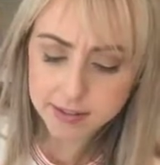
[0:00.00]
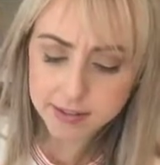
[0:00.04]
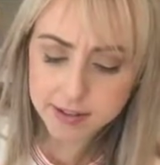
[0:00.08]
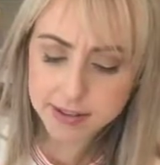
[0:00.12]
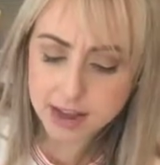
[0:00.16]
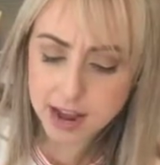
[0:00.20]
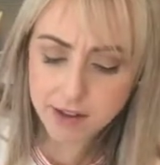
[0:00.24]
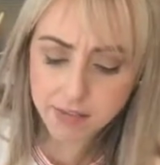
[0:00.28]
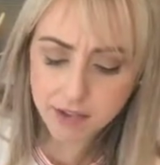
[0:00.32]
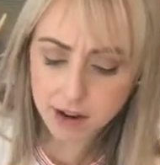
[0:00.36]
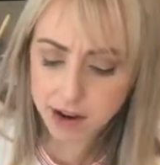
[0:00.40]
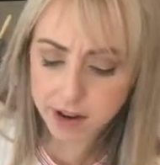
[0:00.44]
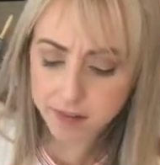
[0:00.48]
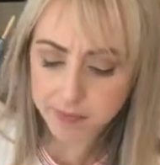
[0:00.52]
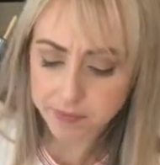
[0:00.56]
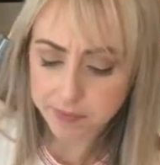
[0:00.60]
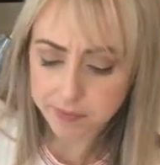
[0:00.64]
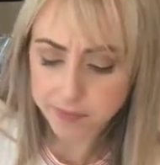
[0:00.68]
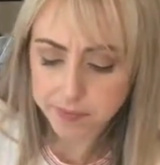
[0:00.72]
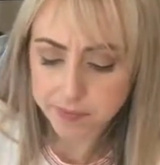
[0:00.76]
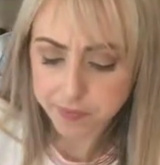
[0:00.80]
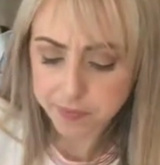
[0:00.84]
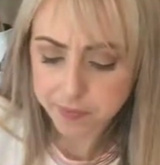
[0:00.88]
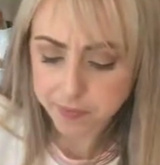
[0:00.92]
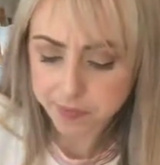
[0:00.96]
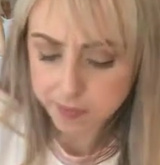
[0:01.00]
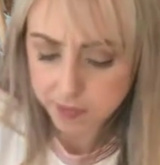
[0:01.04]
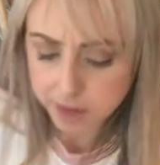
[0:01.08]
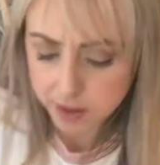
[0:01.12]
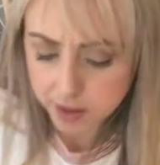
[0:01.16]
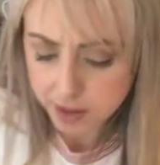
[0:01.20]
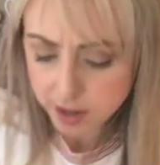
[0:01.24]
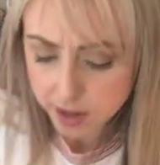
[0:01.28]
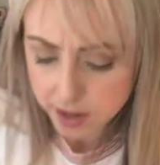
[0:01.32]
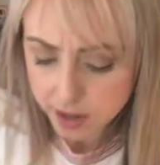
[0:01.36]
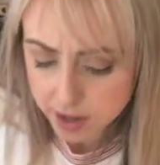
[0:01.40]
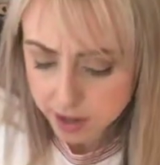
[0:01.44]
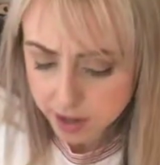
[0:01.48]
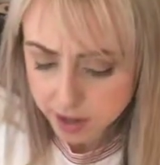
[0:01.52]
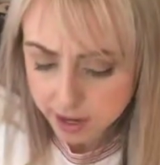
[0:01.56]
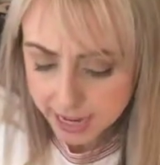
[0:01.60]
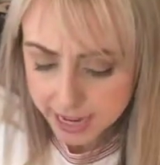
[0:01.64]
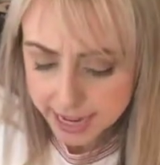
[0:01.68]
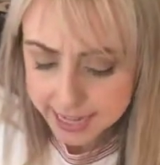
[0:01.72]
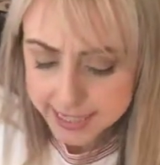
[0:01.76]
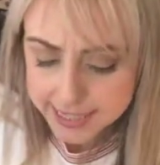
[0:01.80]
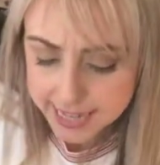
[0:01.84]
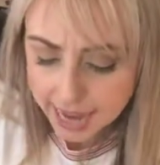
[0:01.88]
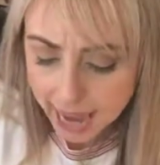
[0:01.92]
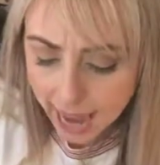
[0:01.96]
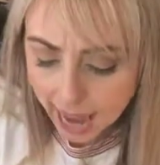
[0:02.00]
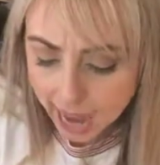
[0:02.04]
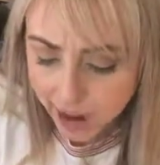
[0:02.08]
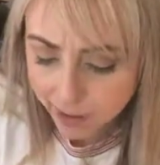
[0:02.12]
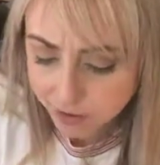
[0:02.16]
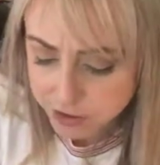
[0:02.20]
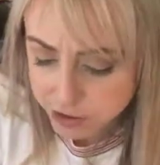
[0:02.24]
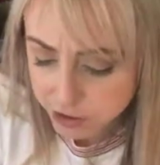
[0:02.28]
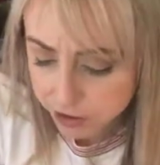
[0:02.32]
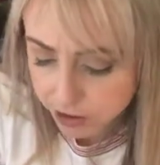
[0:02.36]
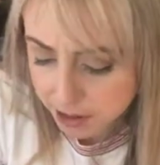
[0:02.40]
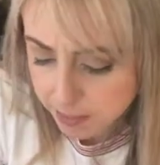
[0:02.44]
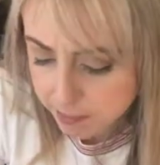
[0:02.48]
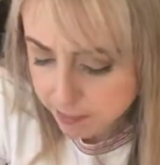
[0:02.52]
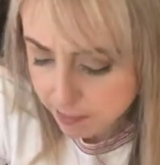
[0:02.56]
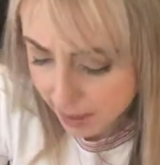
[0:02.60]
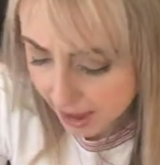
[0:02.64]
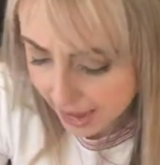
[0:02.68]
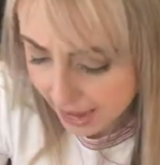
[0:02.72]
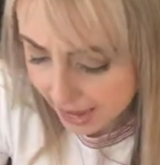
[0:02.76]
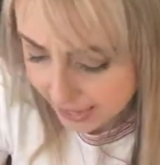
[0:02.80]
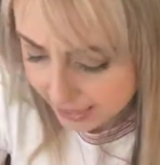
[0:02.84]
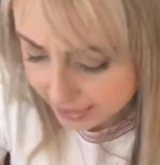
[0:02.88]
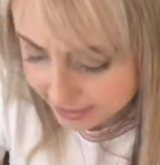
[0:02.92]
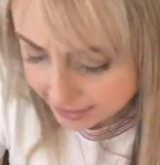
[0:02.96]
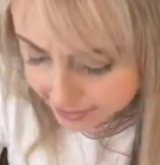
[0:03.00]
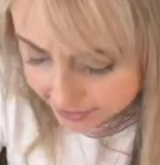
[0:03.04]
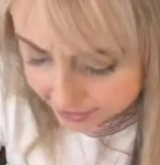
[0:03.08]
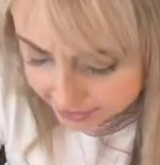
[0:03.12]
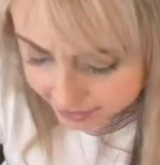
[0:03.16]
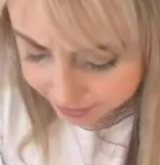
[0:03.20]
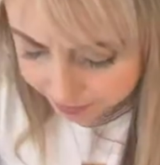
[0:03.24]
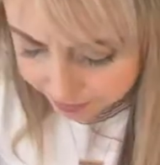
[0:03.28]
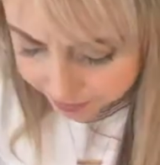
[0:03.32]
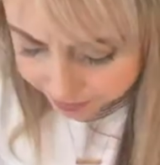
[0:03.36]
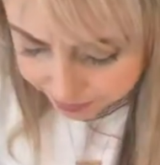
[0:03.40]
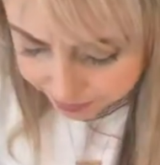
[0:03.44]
Never. It's after it bakes.